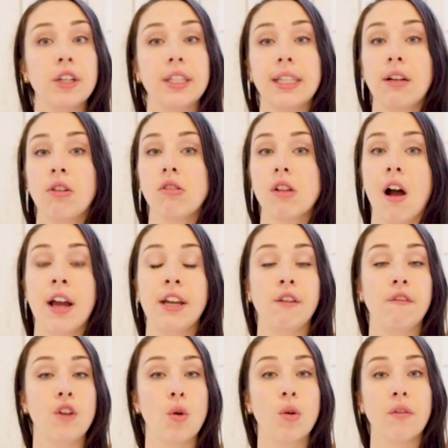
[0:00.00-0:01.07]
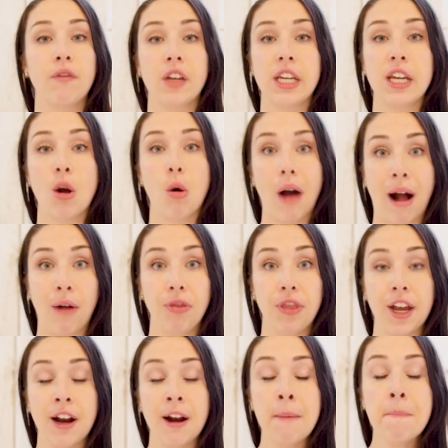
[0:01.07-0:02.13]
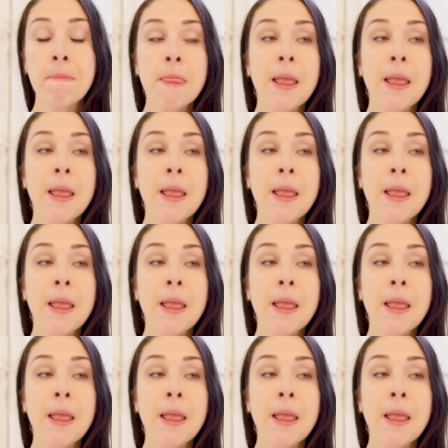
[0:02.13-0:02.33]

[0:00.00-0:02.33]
single kind of yoga video out there.